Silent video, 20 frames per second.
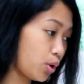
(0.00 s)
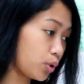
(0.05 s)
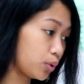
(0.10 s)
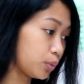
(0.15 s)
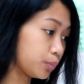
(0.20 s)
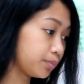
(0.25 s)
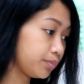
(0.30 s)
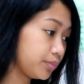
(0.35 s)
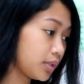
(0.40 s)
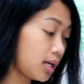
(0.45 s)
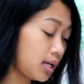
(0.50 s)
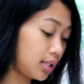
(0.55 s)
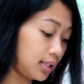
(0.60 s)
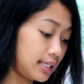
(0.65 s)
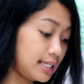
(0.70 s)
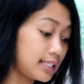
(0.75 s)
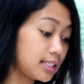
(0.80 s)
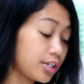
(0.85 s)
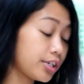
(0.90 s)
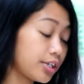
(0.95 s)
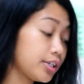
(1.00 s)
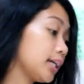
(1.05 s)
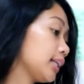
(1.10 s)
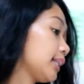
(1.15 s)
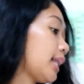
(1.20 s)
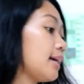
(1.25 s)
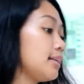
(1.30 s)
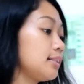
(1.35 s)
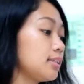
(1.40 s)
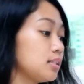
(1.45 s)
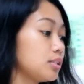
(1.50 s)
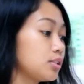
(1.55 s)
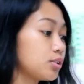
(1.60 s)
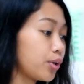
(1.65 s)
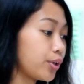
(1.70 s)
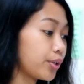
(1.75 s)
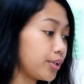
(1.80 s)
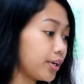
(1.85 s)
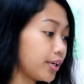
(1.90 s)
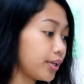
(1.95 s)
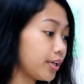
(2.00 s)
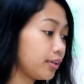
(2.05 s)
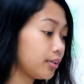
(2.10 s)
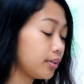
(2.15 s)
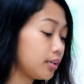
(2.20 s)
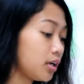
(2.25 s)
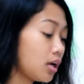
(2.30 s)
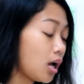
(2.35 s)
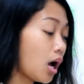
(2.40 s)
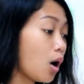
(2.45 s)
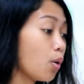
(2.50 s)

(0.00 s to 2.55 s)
tomorrow. These are the clientele's order.